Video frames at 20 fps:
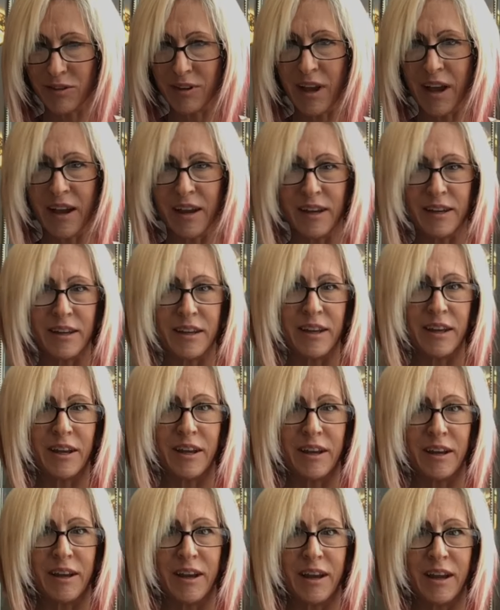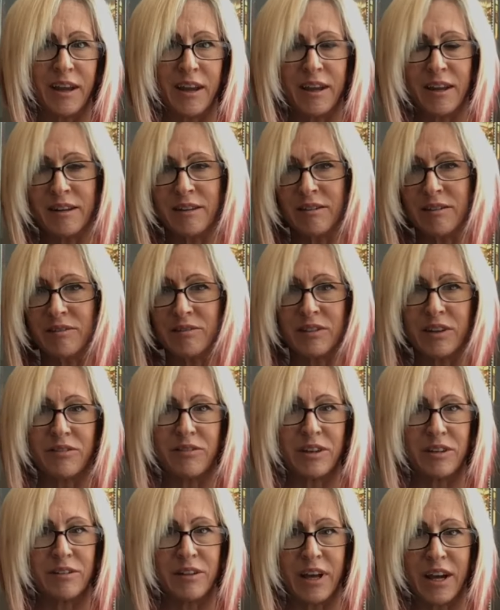hiking and
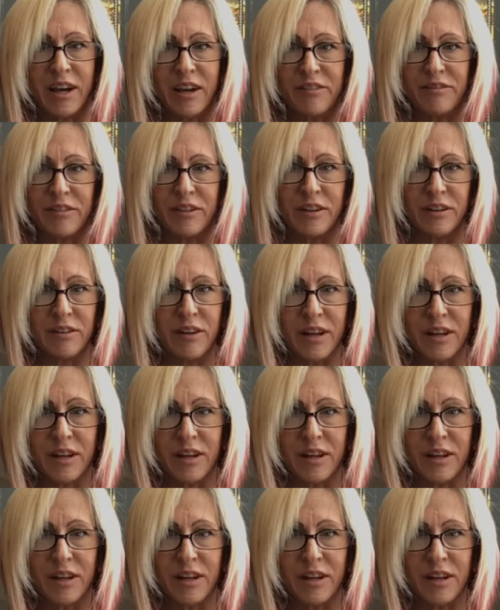living life and,